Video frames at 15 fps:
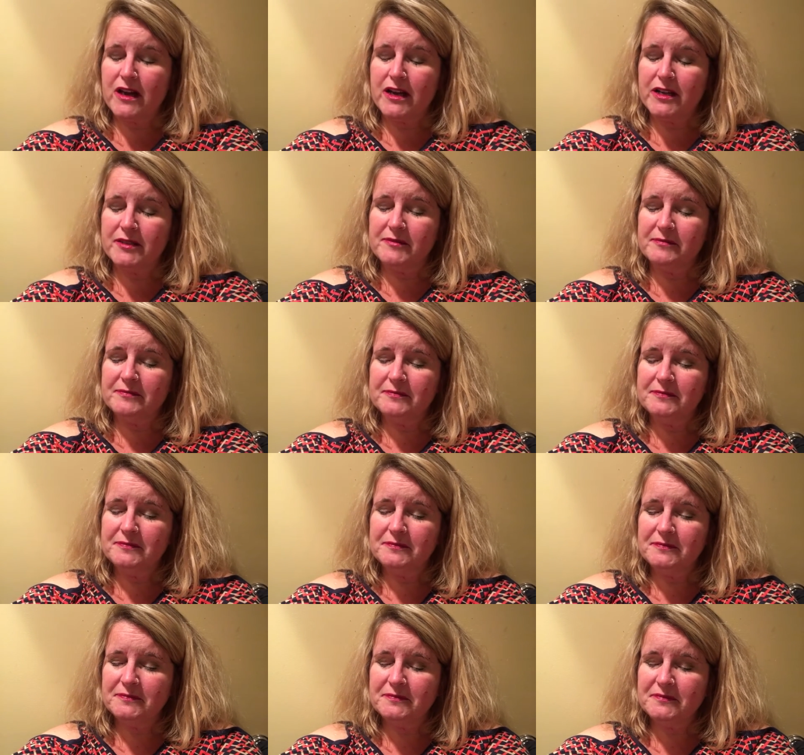
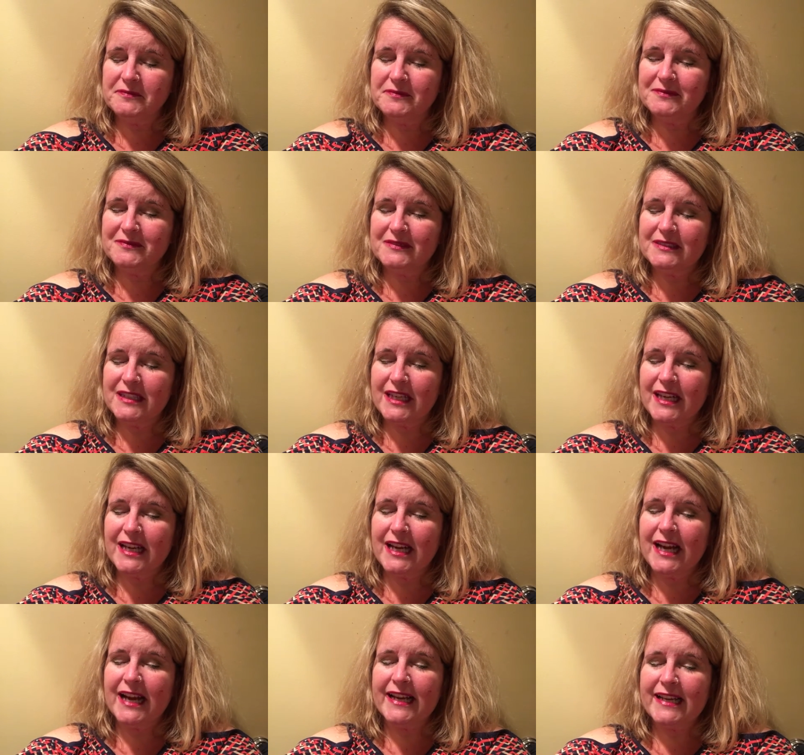
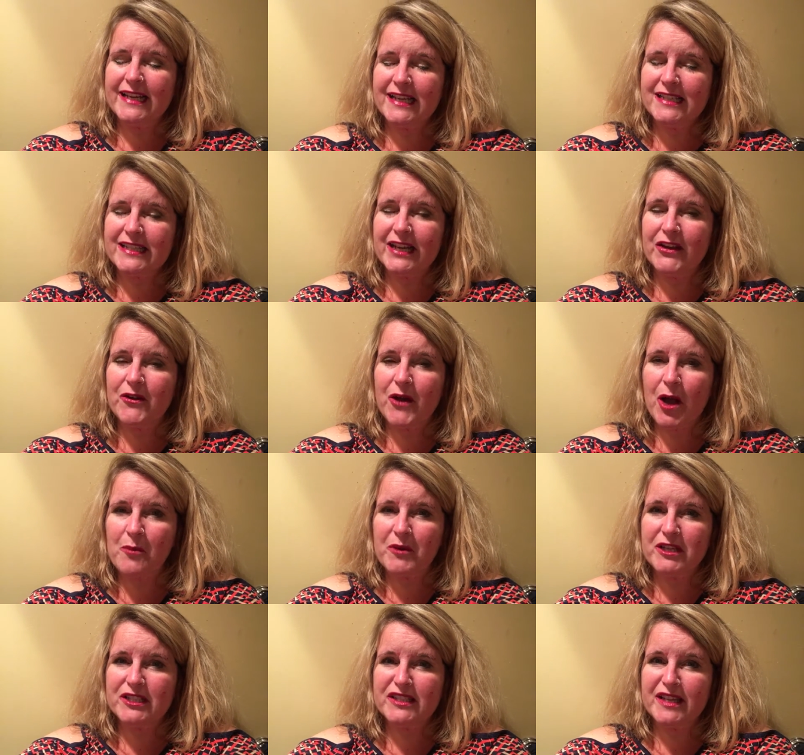And I cannot tell you how
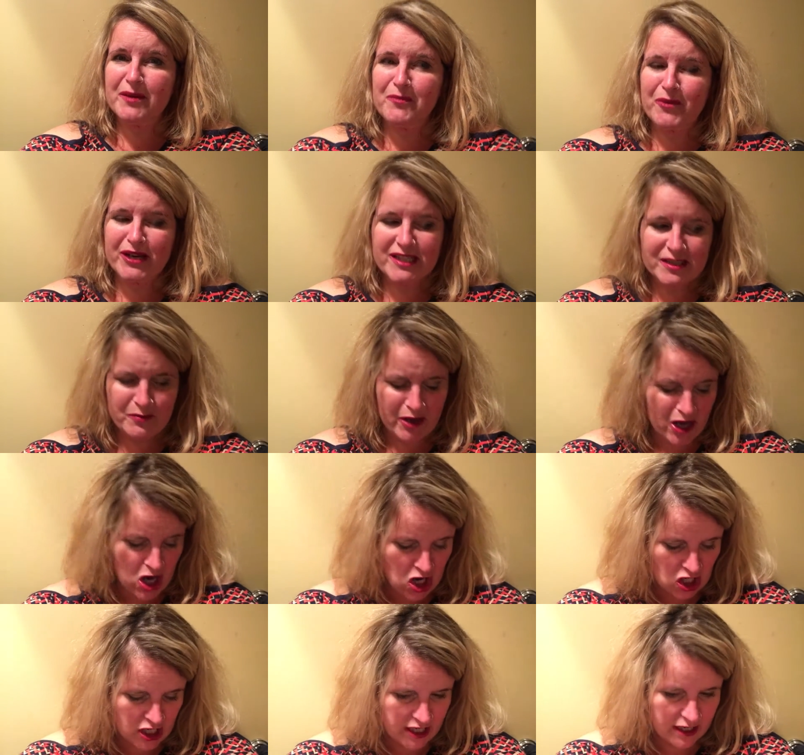much that breaks my
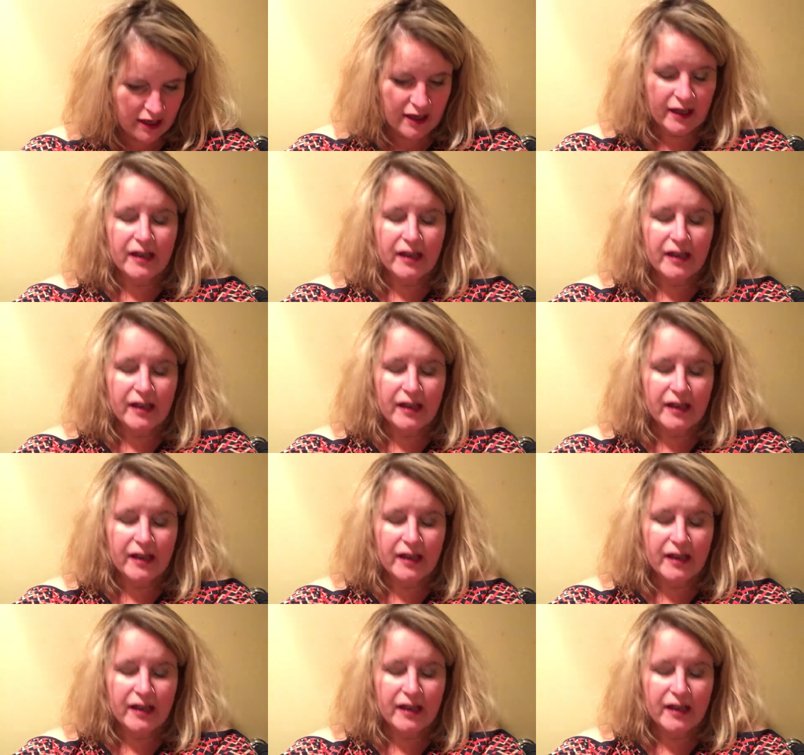heart.